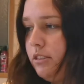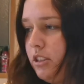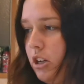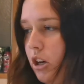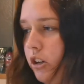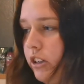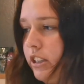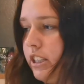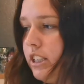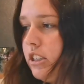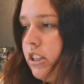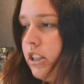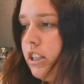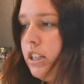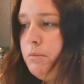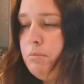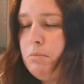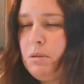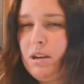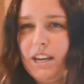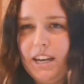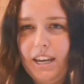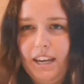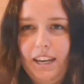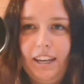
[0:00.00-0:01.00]
tiny tiny
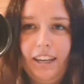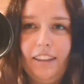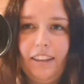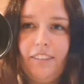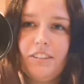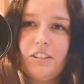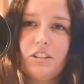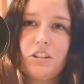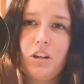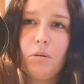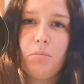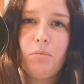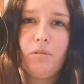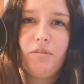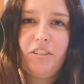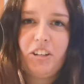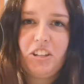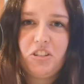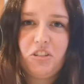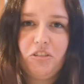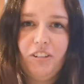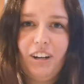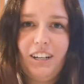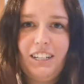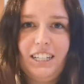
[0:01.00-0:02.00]
bit in the top of
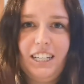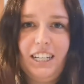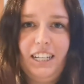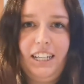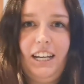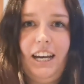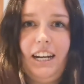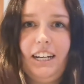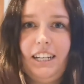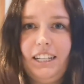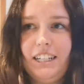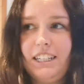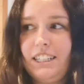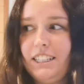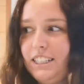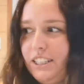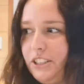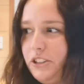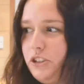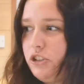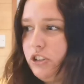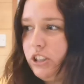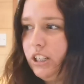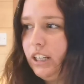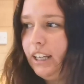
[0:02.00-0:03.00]
this already and it
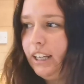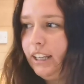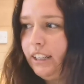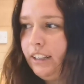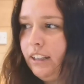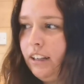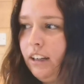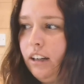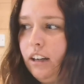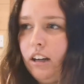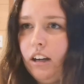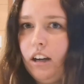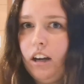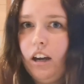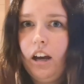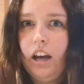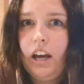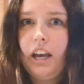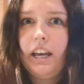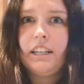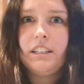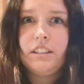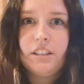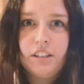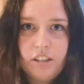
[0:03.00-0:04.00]
literally
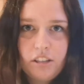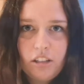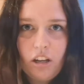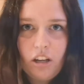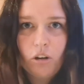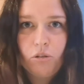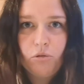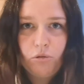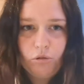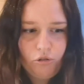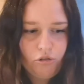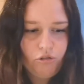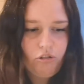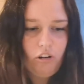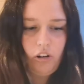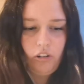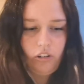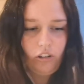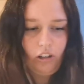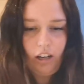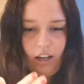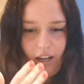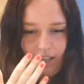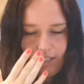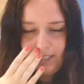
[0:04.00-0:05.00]
is so strong
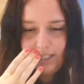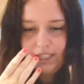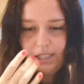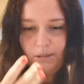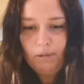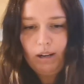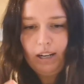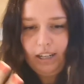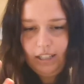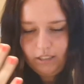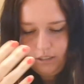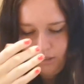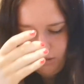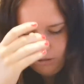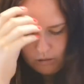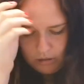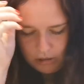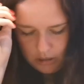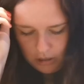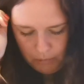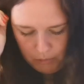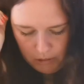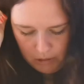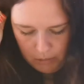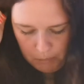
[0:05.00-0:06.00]
like i can smell it as soon as
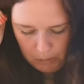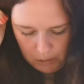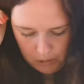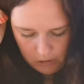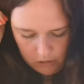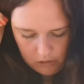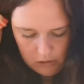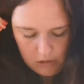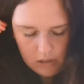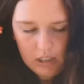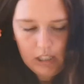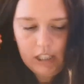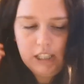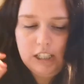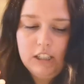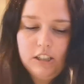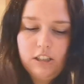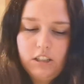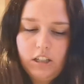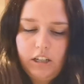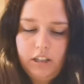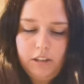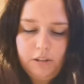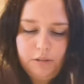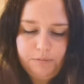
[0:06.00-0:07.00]
i open the box
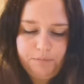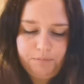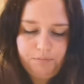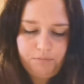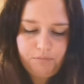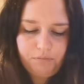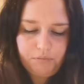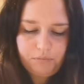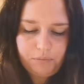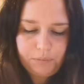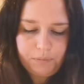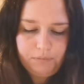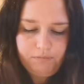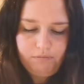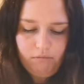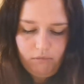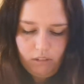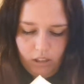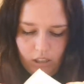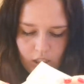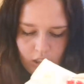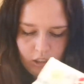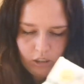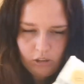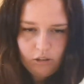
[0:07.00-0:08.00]
so
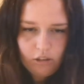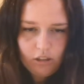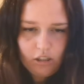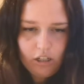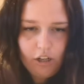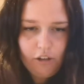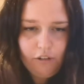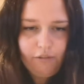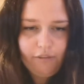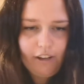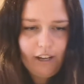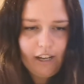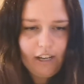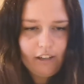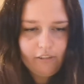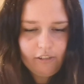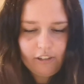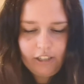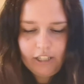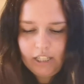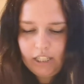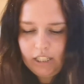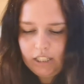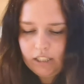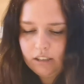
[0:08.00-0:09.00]
I've got Snow
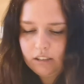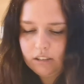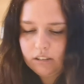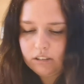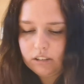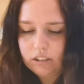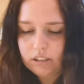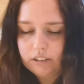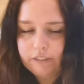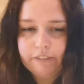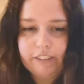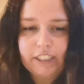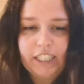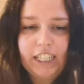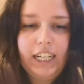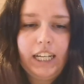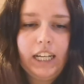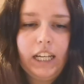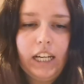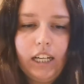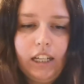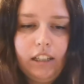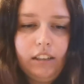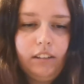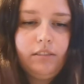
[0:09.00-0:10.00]
Fairy,
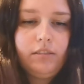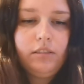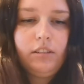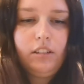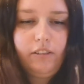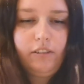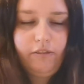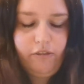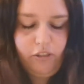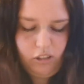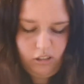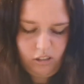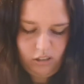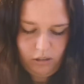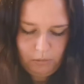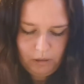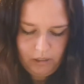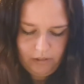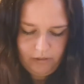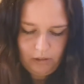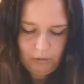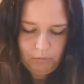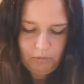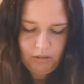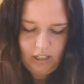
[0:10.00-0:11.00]
Vanilla, just got a bit
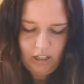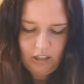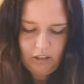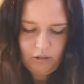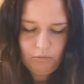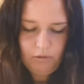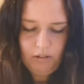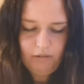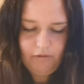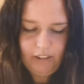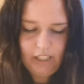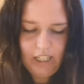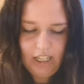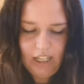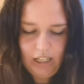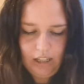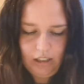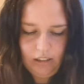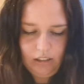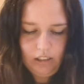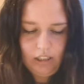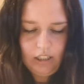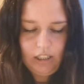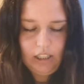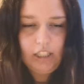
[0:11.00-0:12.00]
of an obsession with Vanilla,
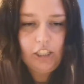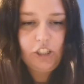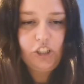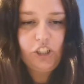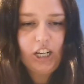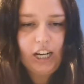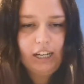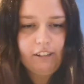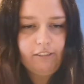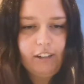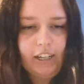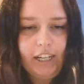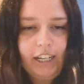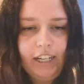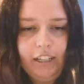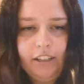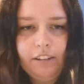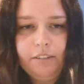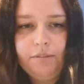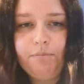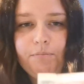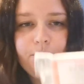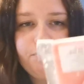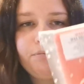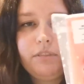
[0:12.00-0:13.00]
Cherry,
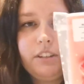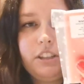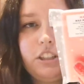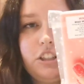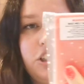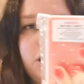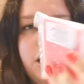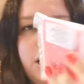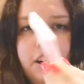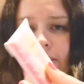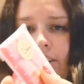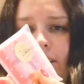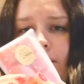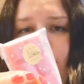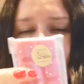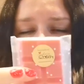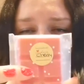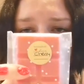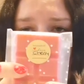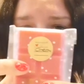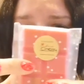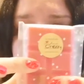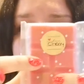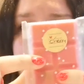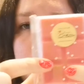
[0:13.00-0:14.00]
Cherry,
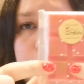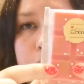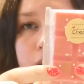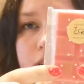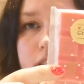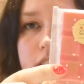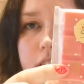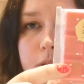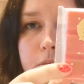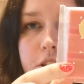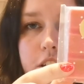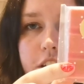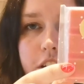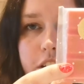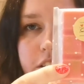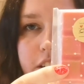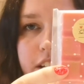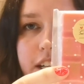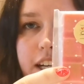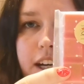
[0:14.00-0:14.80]
these ones that I'm showing you